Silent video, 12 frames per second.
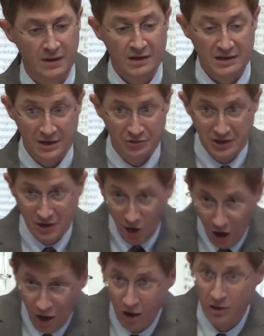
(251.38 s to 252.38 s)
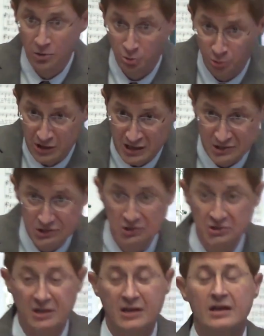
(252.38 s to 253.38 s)
Now, there are risks
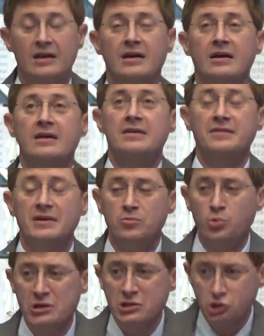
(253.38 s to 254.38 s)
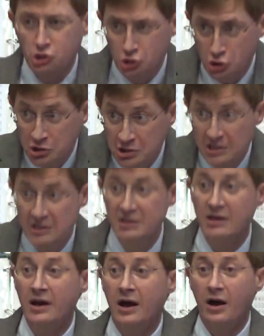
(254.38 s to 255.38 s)
that we should
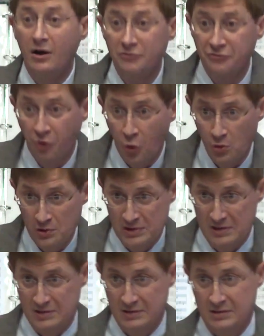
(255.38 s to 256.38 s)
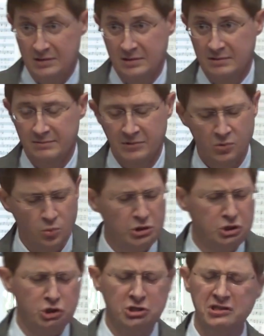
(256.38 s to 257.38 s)
avoid. We
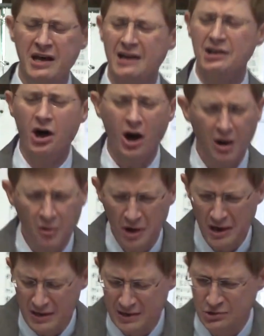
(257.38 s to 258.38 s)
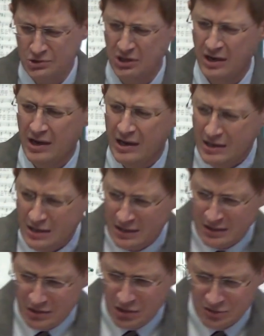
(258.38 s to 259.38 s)
should not always
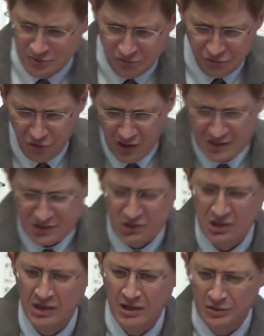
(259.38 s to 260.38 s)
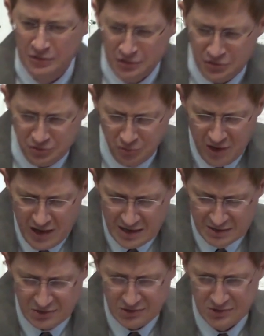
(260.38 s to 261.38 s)
confront the
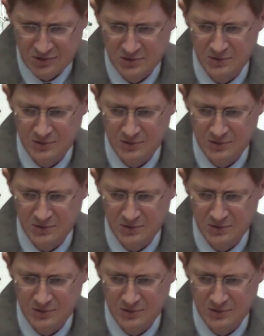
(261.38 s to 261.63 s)
threat.